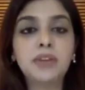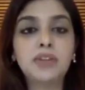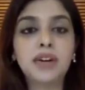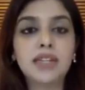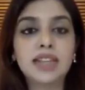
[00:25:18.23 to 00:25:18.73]

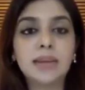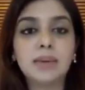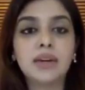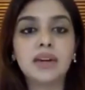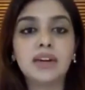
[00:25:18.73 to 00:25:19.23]
For
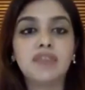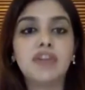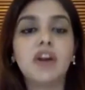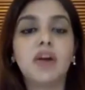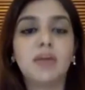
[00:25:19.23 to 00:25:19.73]
example, if
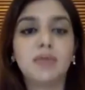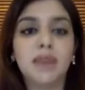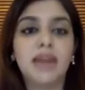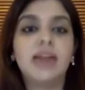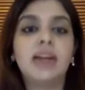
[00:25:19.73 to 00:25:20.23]
your
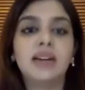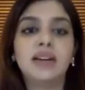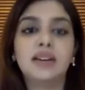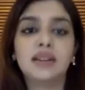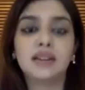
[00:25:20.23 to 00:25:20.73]

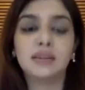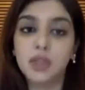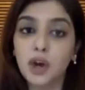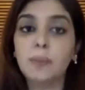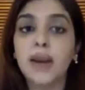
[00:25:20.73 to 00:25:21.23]

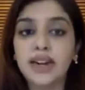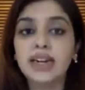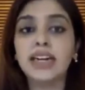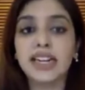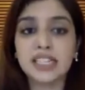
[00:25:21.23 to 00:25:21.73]
blood
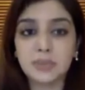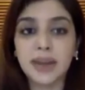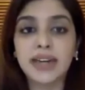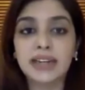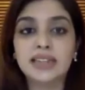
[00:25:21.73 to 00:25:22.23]
contains
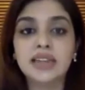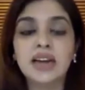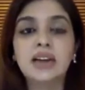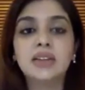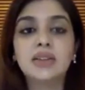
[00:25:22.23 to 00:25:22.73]
platelets,
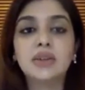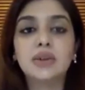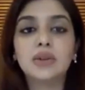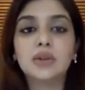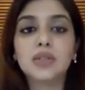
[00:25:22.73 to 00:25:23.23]

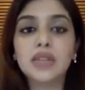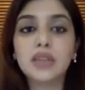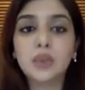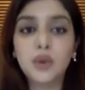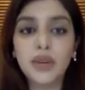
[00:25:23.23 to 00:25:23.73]
so those are
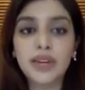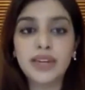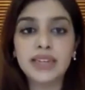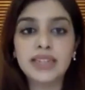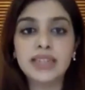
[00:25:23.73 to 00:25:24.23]
the wound
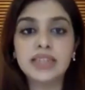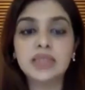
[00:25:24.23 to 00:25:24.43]
healing cells.